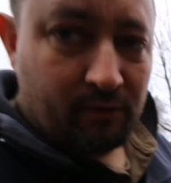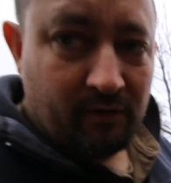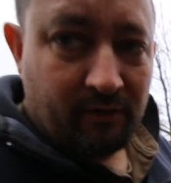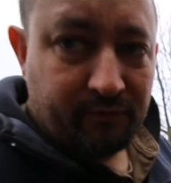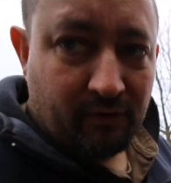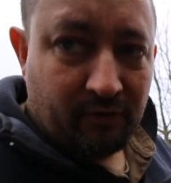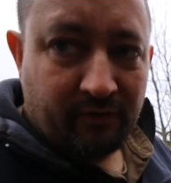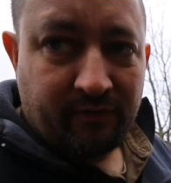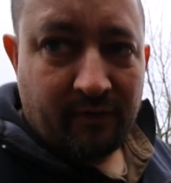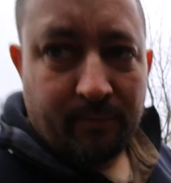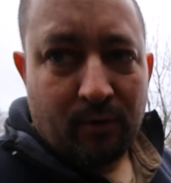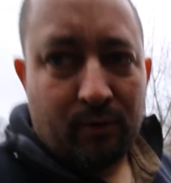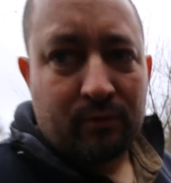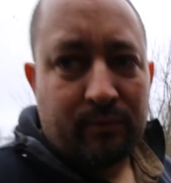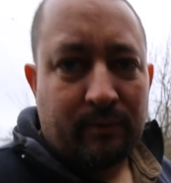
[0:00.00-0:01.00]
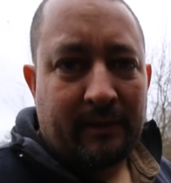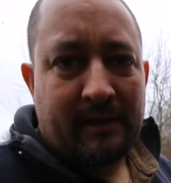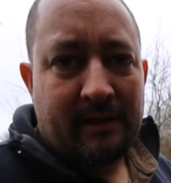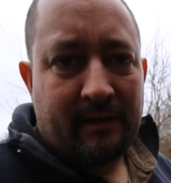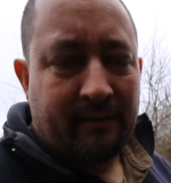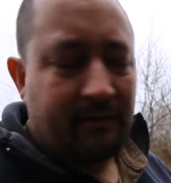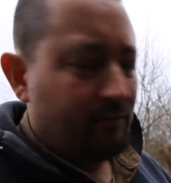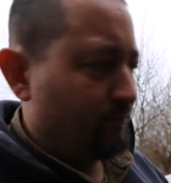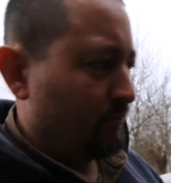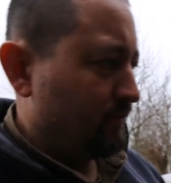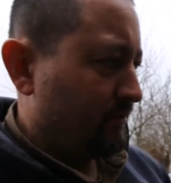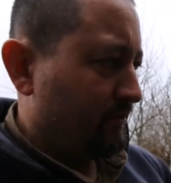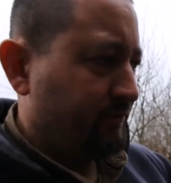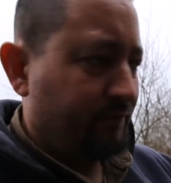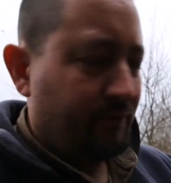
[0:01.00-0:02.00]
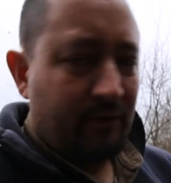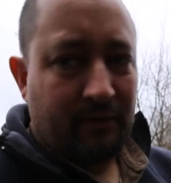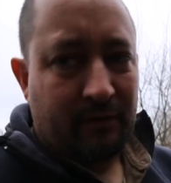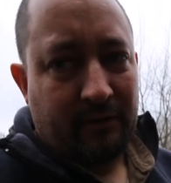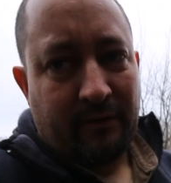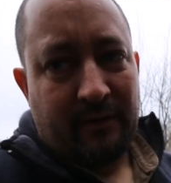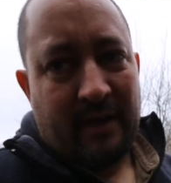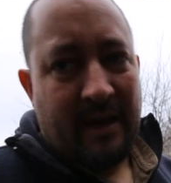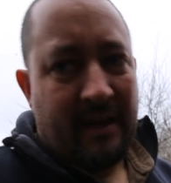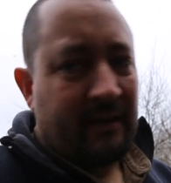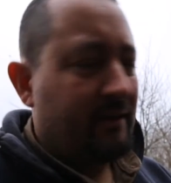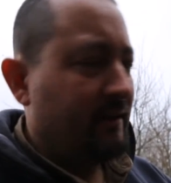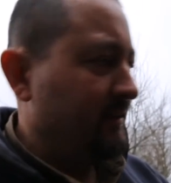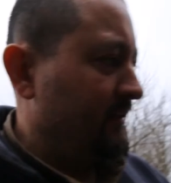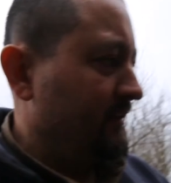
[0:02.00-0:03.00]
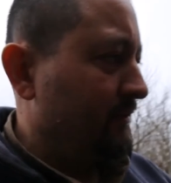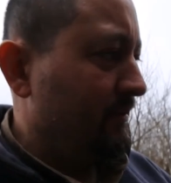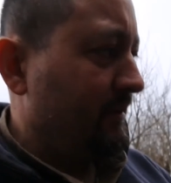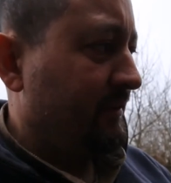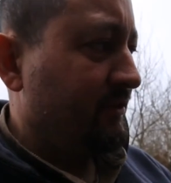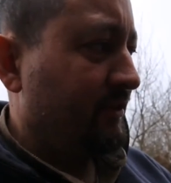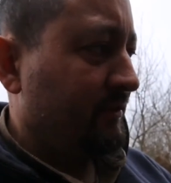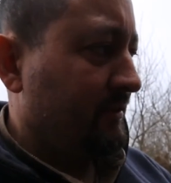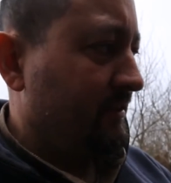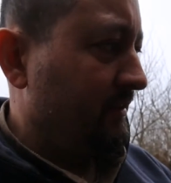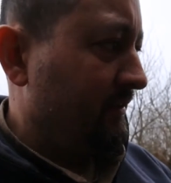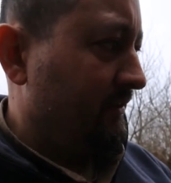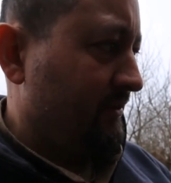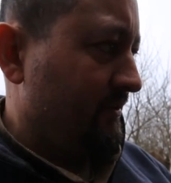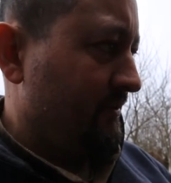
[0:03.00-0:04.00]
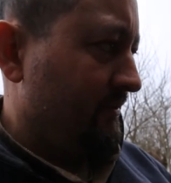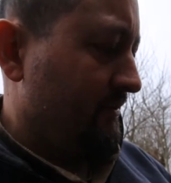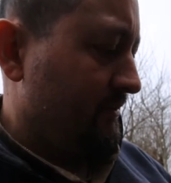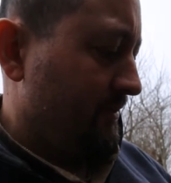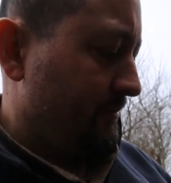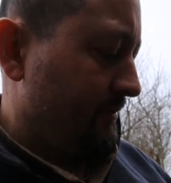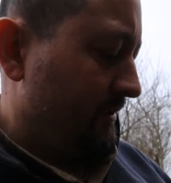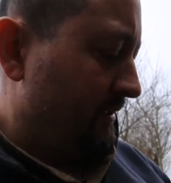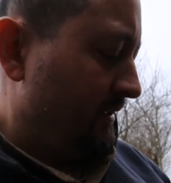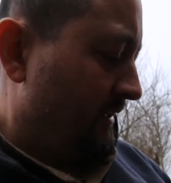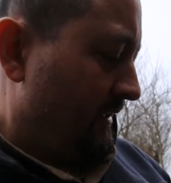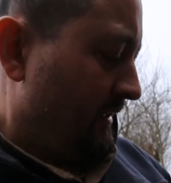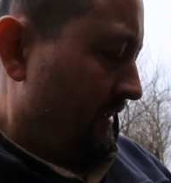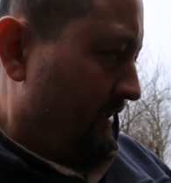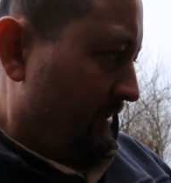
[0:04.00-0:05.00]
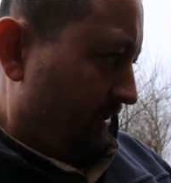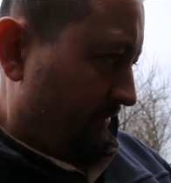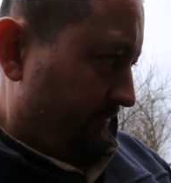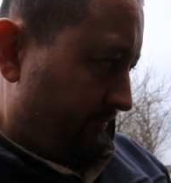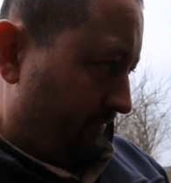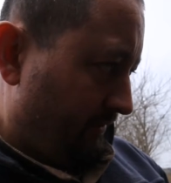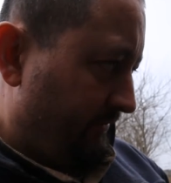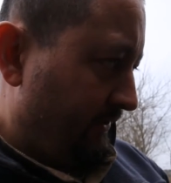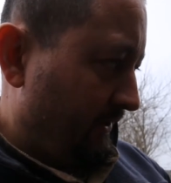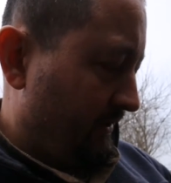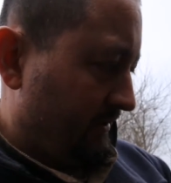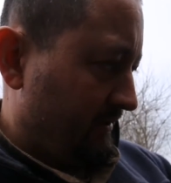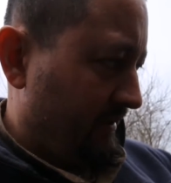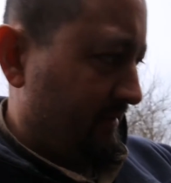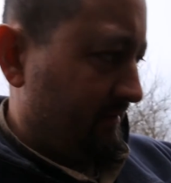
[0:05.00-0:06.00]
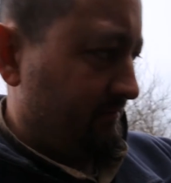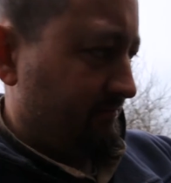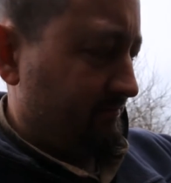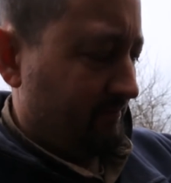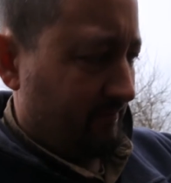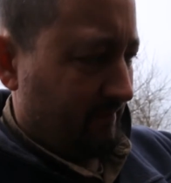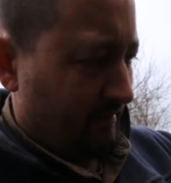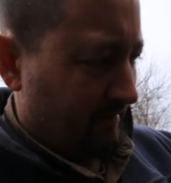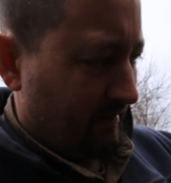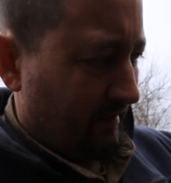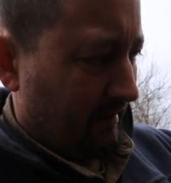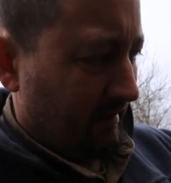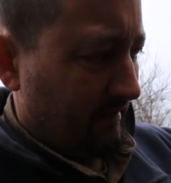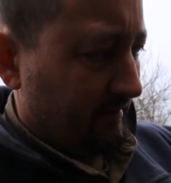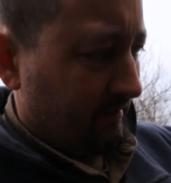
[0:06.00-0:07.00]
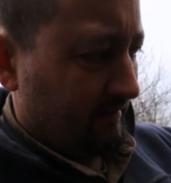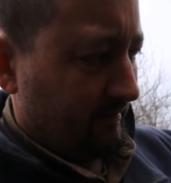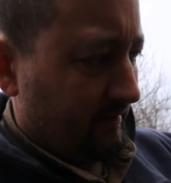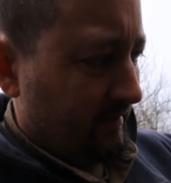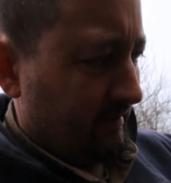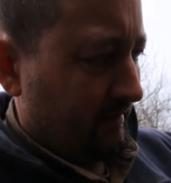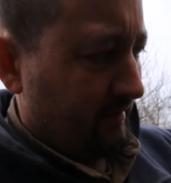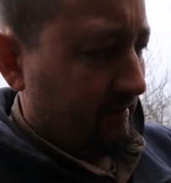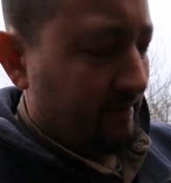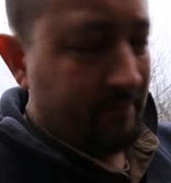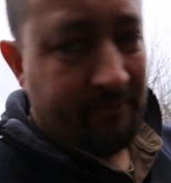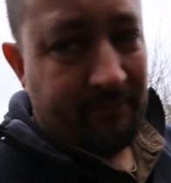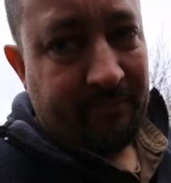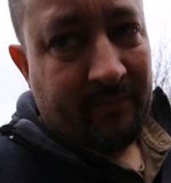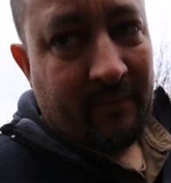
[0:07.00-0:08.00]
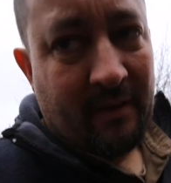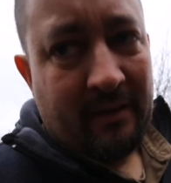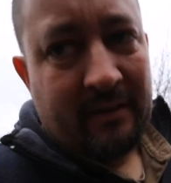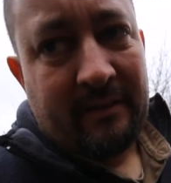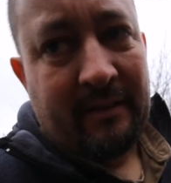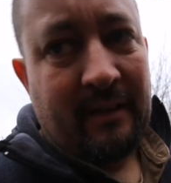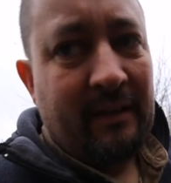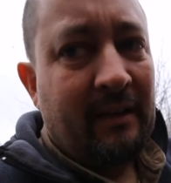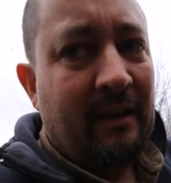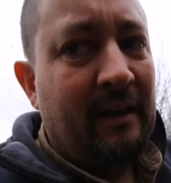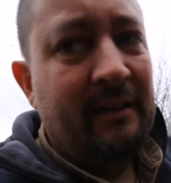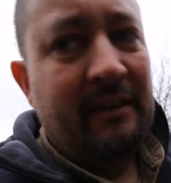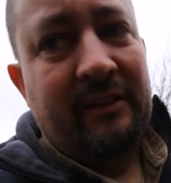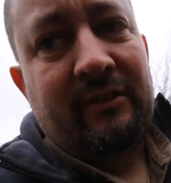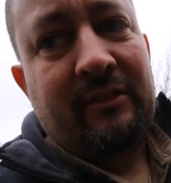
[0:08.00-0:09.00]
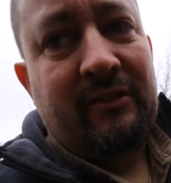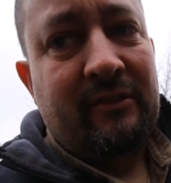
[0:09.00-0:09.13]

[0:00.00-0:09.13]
in the front of the boat, where the rollers for the anchor and all that junk is gonna be fitted, and that I need